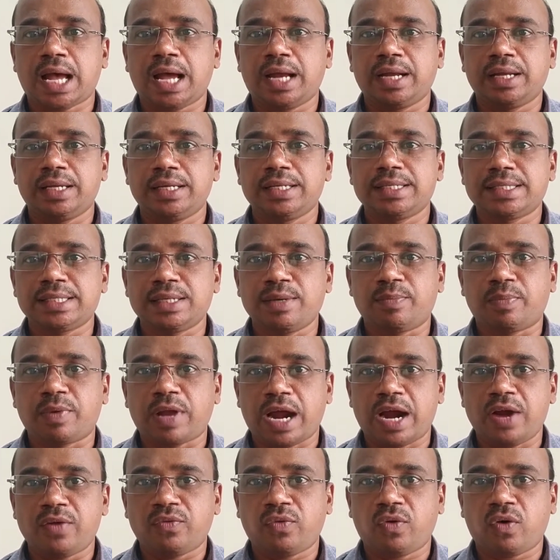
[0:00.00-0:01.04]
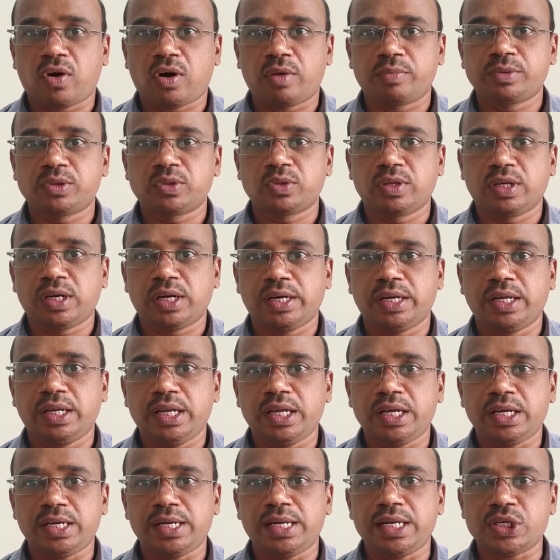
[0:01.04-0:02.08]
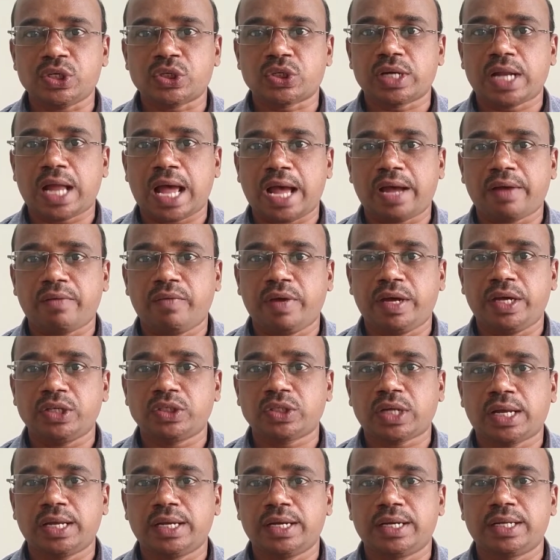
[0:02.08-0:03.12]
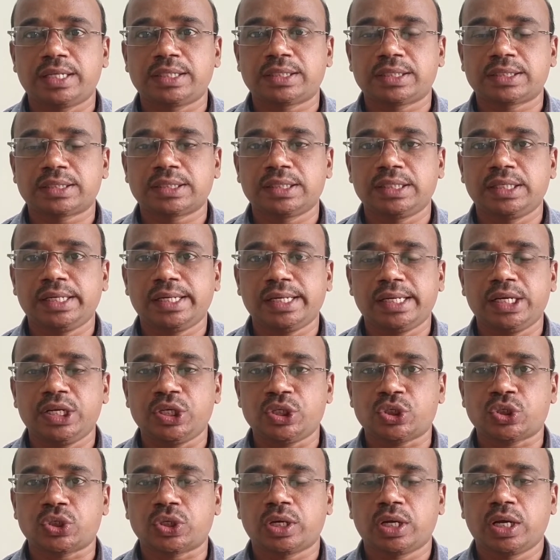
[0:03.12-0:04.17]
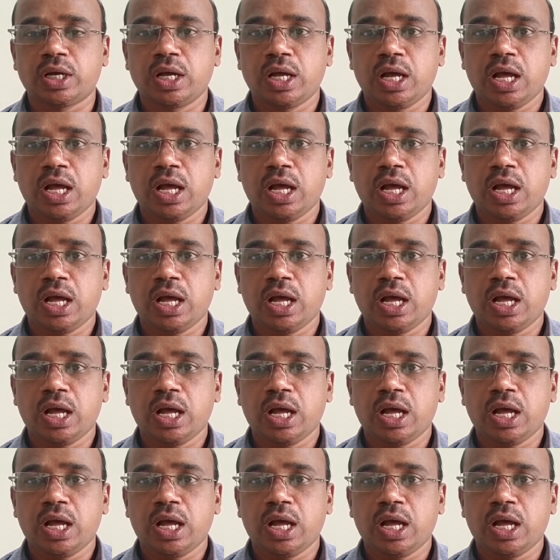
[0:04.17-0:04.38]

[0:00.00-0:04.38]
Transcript: an easy platform to learn English language and literatures in English.